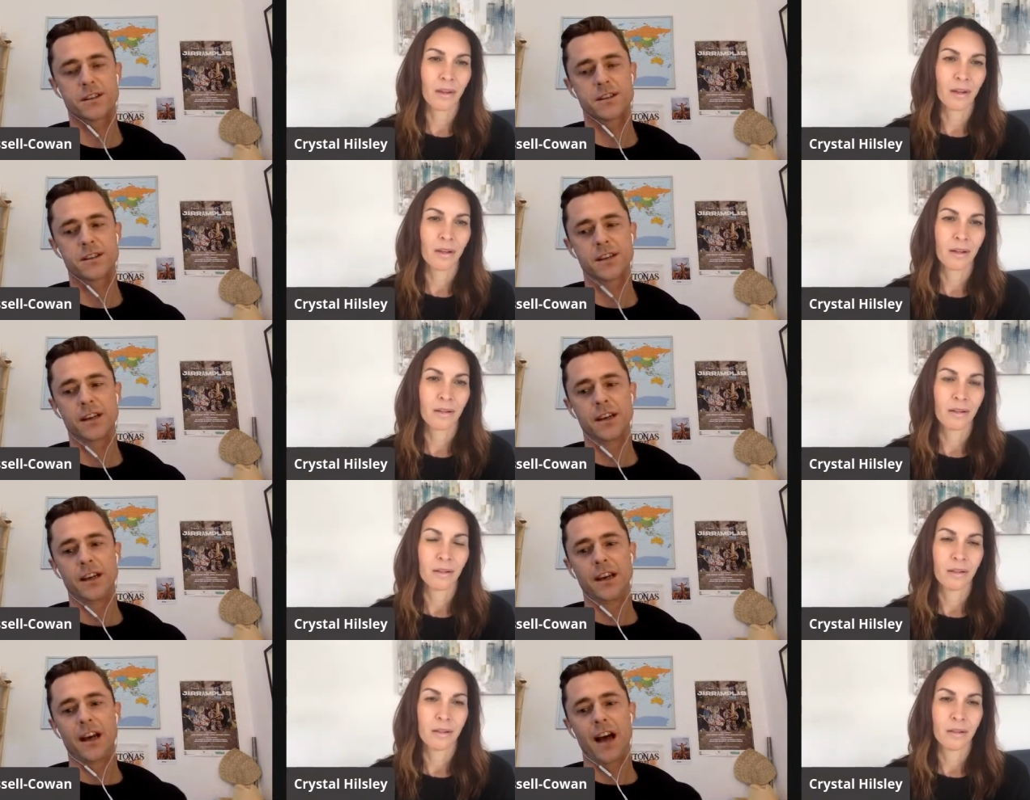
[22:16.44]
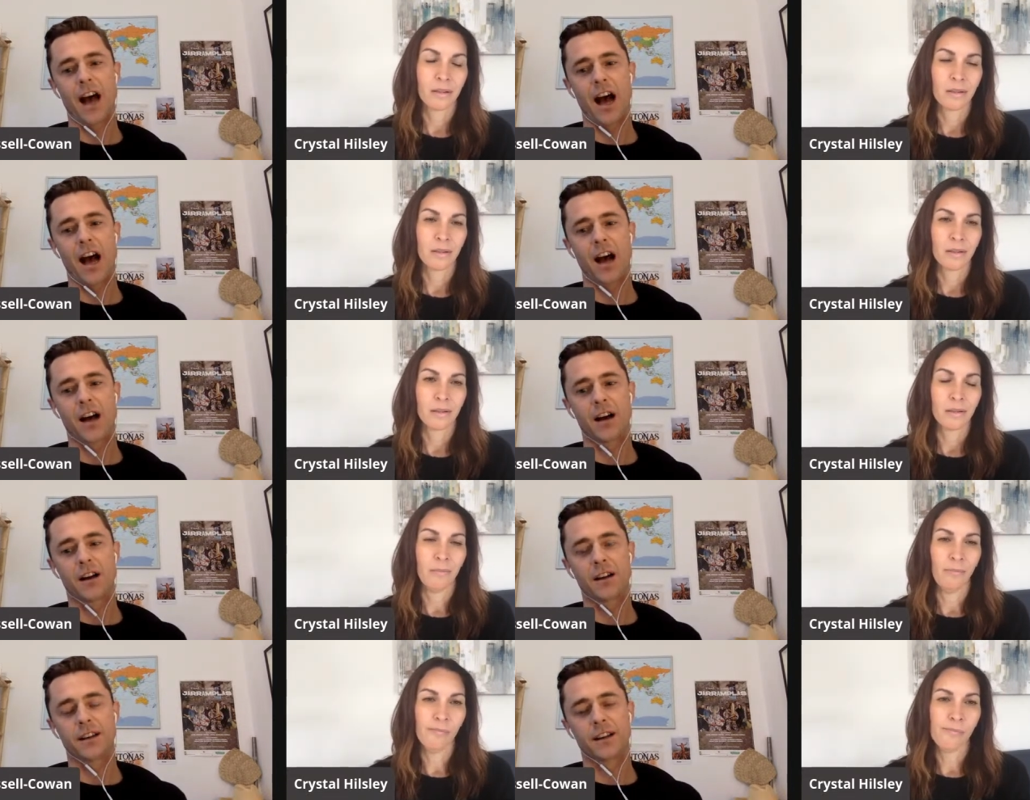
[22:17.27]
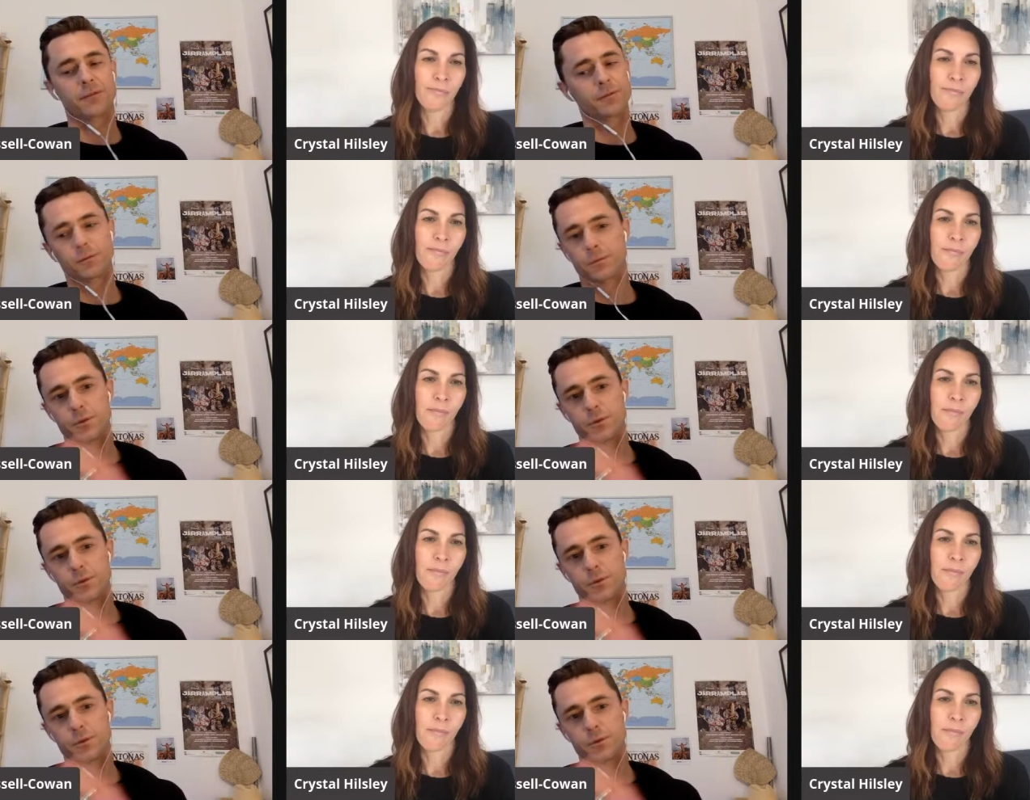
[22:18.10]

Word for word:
Speaker 1: it's uh, you know,